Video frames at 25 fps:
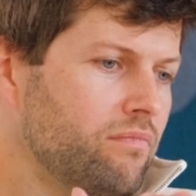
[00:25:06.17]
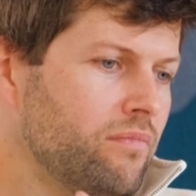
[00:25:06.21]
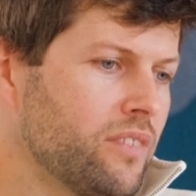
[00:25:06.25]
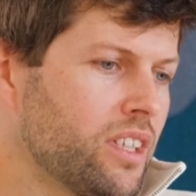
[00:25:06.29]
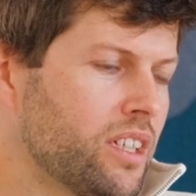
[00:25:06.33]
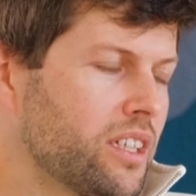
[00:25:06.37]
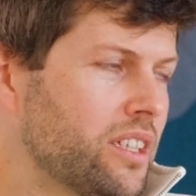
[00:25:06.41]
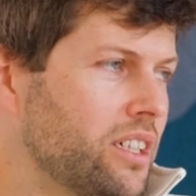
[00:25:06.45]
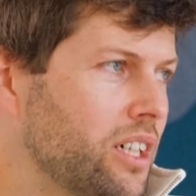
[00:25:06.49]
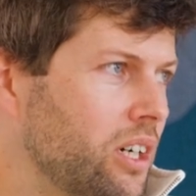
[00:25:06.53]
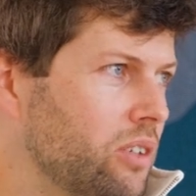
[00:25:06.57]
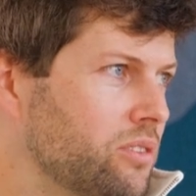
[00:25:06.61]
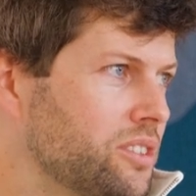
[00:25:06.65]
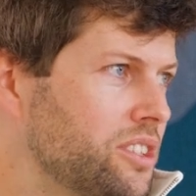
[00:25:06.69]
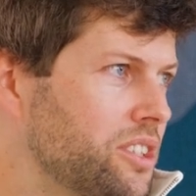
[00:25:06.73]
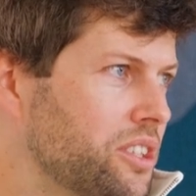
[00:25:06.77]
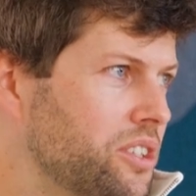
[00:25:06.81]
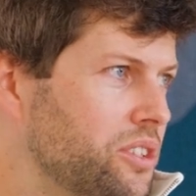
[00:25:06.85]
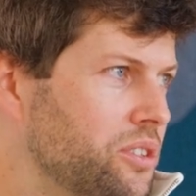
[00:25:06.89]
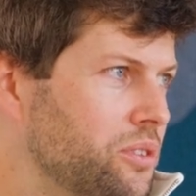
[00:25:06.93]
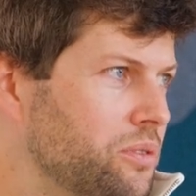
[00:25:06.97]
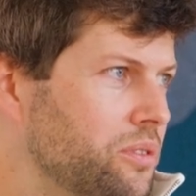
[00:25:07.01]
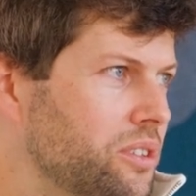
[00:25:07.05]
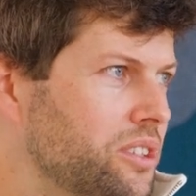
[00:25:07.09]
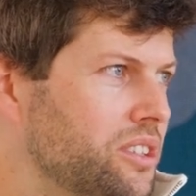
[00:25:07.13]
account
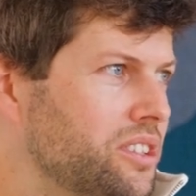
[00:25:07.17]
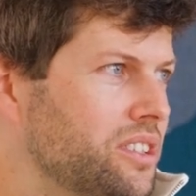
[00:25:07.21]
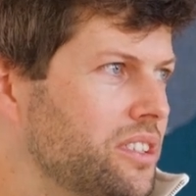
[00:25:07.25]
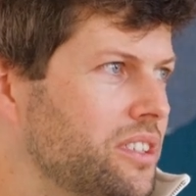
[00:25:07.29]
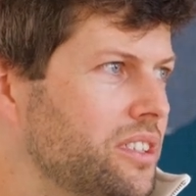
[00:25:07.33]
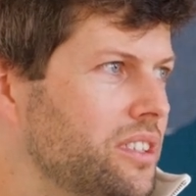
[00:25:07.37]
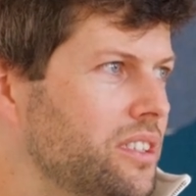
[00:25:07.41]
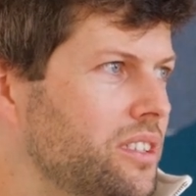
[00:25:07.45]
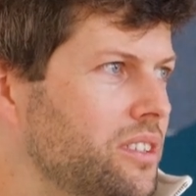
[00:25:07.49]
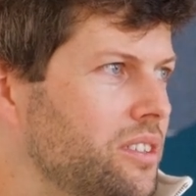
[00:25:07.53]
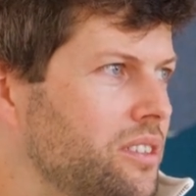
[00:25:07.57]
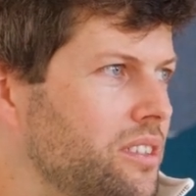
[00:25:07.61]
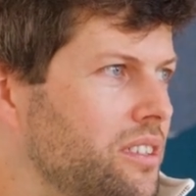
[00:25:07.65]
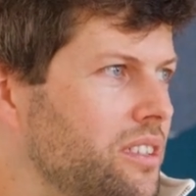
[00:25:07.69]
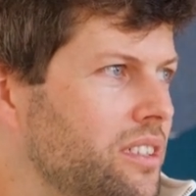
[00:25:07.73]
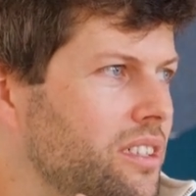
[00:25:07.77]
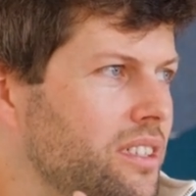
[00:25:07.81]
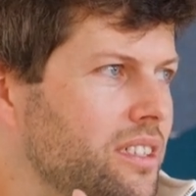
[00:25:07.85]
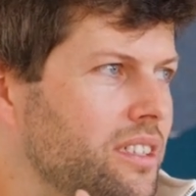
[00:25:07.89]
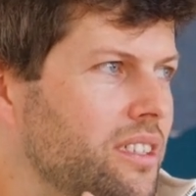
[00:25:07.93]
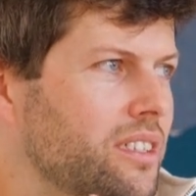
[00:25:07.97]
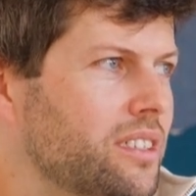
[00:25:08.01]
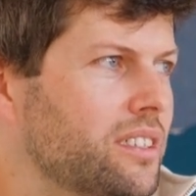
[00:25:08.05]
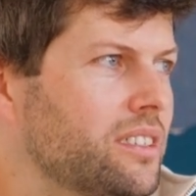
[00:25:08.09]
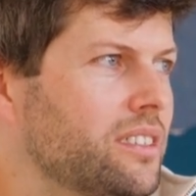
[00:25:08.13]
security,
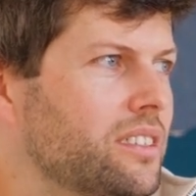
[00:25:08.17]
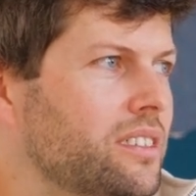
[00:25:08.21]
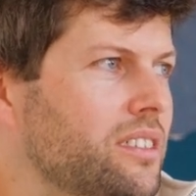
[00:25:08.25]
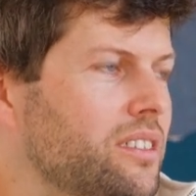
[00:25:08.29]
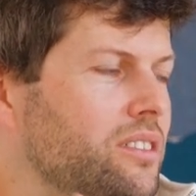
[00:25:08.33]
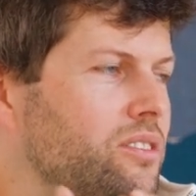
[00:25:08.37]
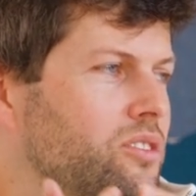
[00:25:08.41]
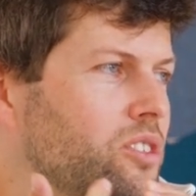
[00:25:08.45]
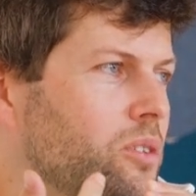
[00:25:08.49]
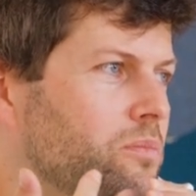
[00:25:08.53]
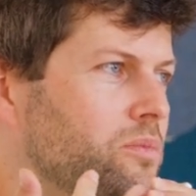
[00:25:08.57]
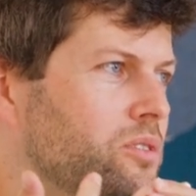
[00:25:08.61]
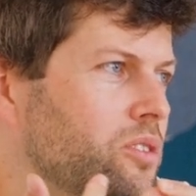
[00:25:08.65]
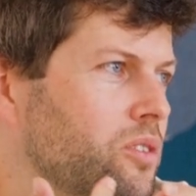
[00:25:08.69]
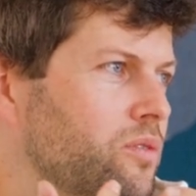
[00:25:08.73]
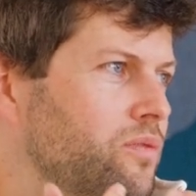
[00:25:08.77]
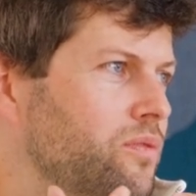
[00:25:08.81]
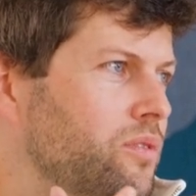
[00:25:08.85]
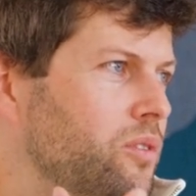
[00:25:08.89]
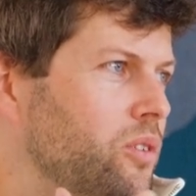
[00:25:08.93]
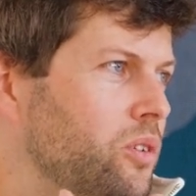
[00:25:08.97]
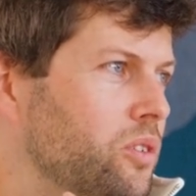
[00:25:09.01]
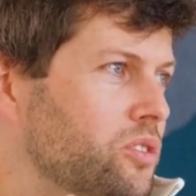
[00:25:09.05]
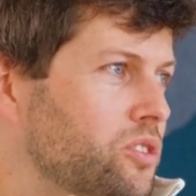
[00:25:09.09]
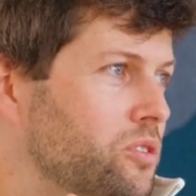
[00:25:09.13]
uh, in terms of
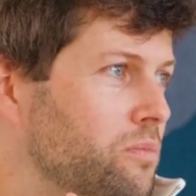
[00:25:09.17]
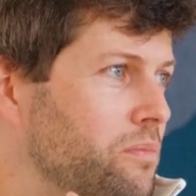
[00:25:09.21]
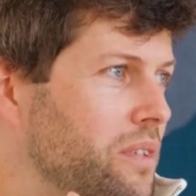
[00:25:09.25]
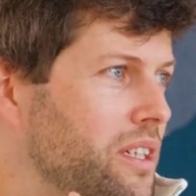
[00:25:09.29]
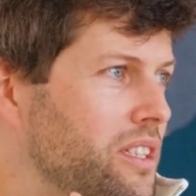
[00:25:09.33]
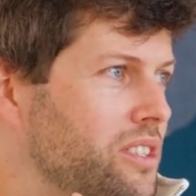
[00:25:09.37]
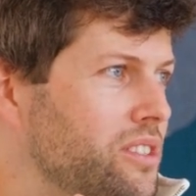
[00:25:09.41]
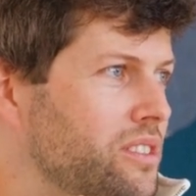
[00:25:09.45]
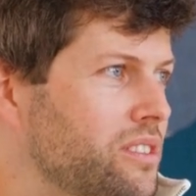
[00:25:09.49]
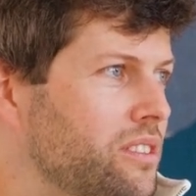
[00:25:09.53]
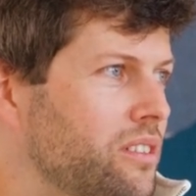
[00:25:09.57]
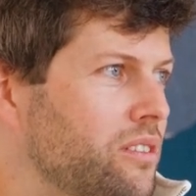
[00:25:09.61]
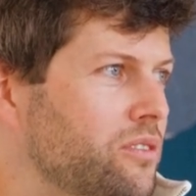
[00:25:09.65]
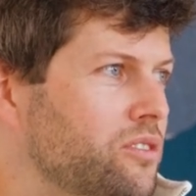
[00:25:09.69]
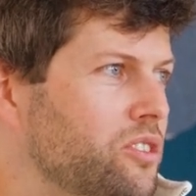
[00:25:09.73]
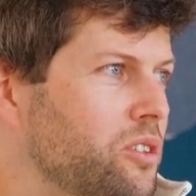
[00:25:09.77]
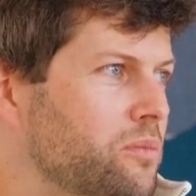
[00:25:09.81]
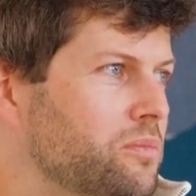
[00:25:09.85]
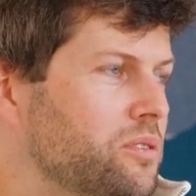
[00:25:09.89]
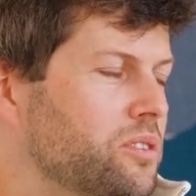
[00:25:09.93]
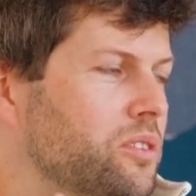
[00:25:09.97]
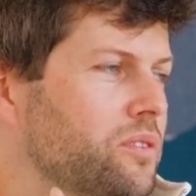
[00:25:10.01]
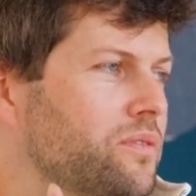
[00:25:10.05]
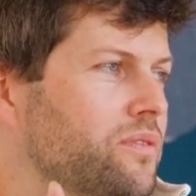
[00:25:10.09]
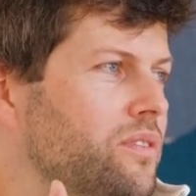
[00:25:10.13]
automation, in
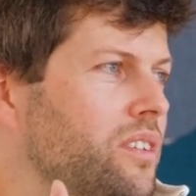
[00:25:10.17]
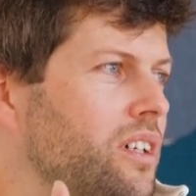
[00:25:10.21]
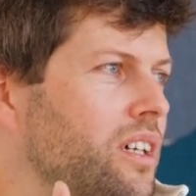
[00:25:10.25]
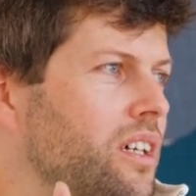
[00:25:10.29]
terms of